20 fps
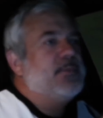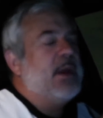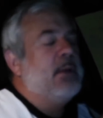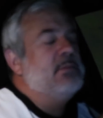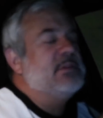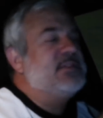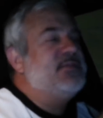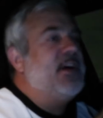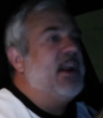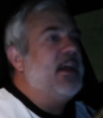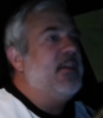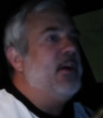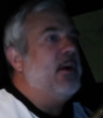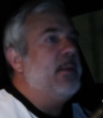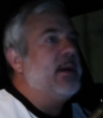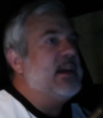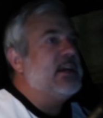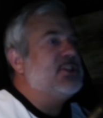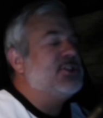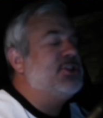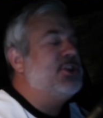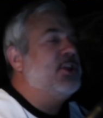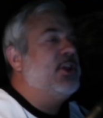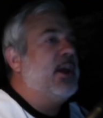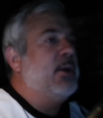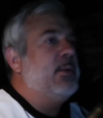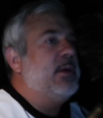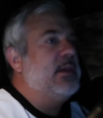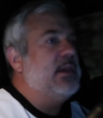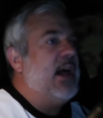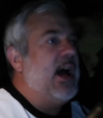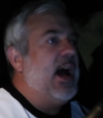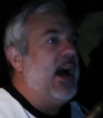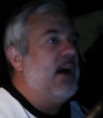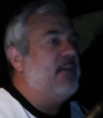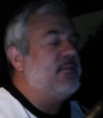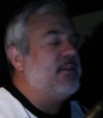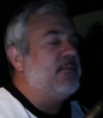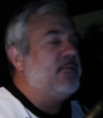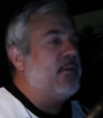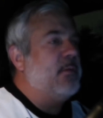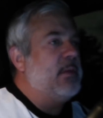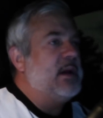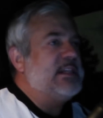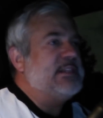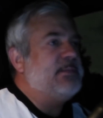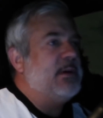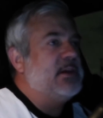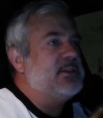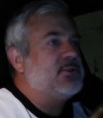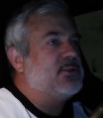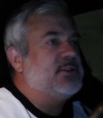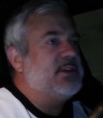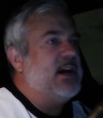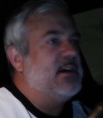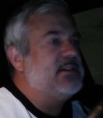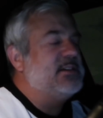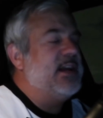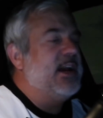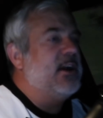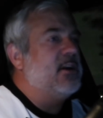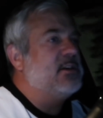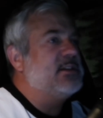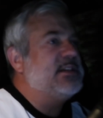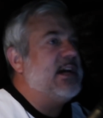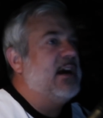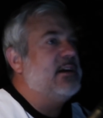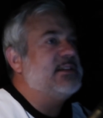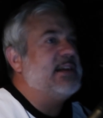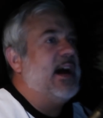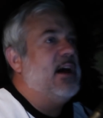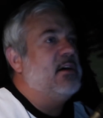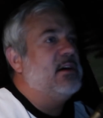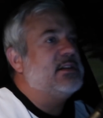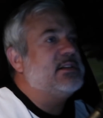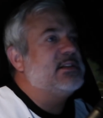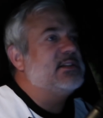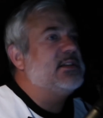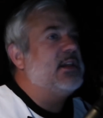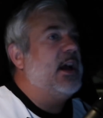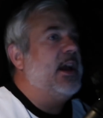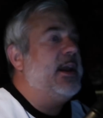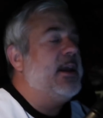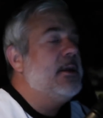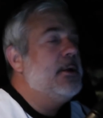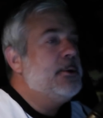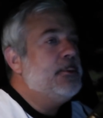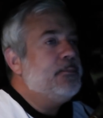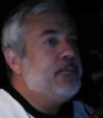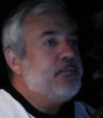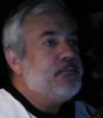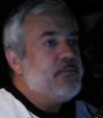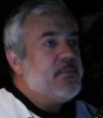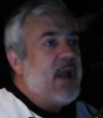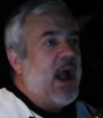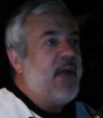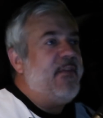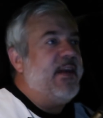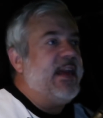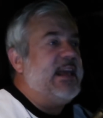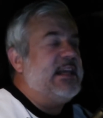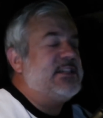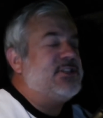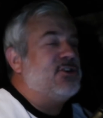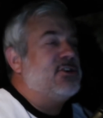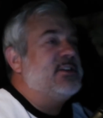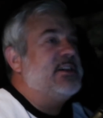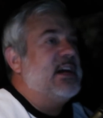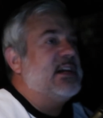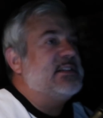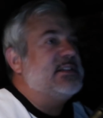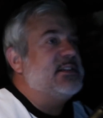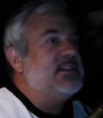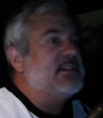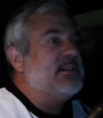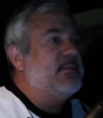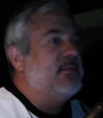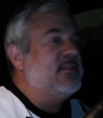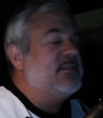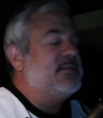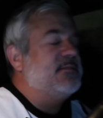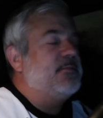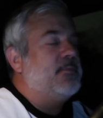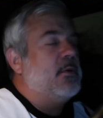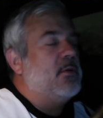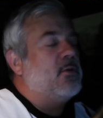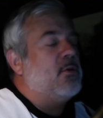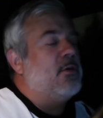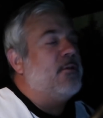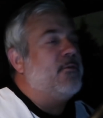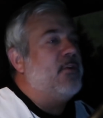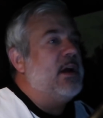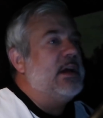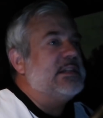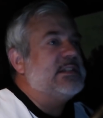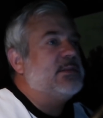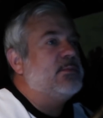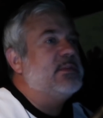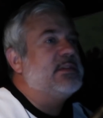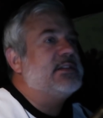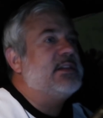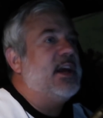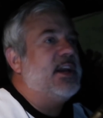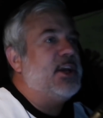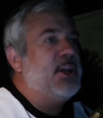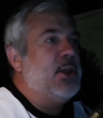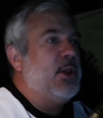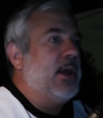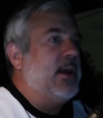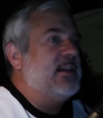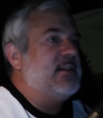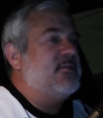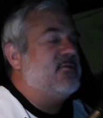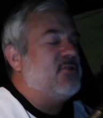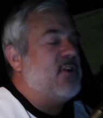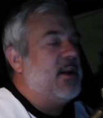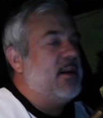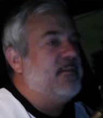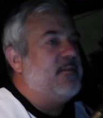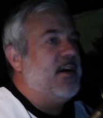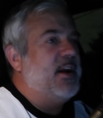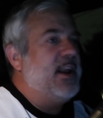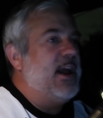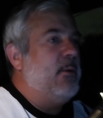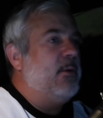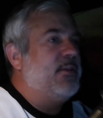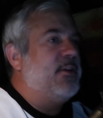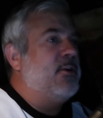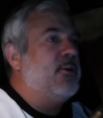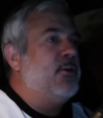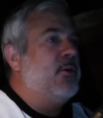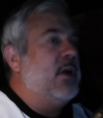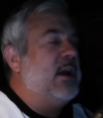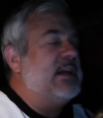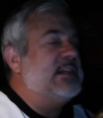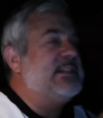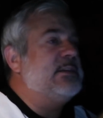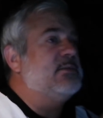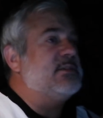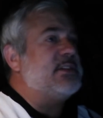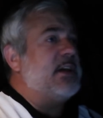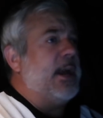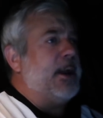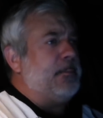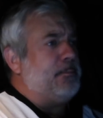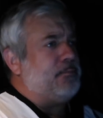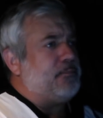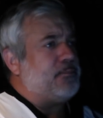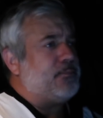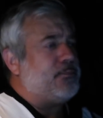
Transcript: it was funny though because you know like we left and from my sponsor's house to Erin's house, Alex is like, I think he started texting some of his girlfriends and was like, you know, like trying to find out what they were doing because he was like,